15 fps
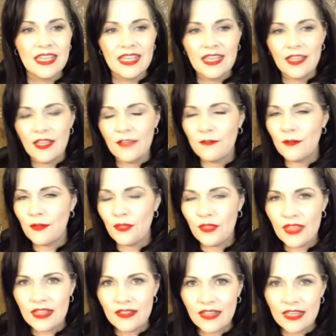If you
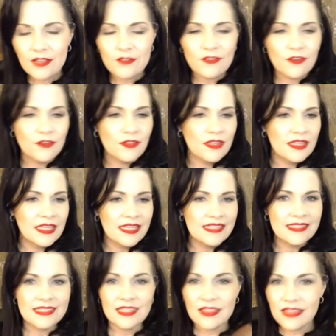think like a
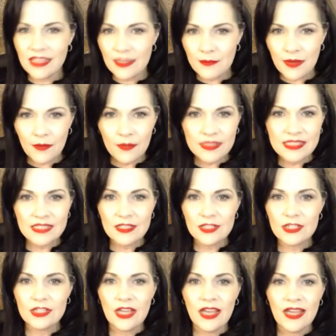journalist and think about what's in the
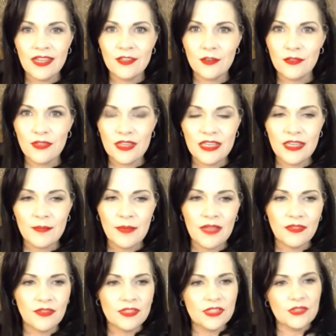shot, you're thinking about
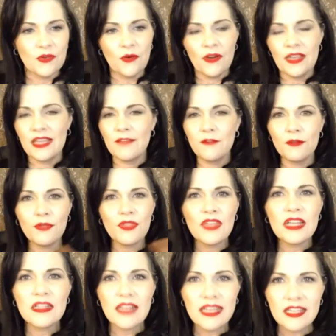the story. If you
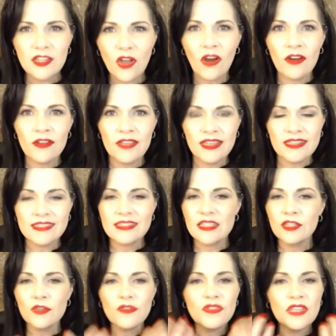think like an artist,
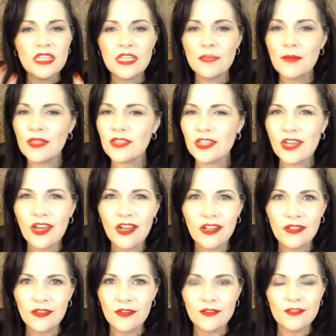then you're thinking about the
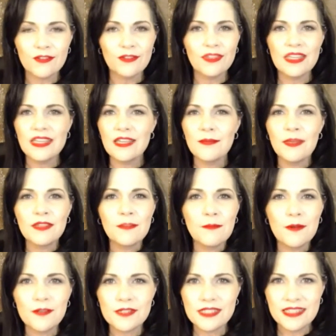colors. You're thinking about the
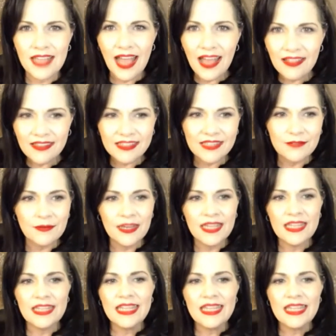personality, right?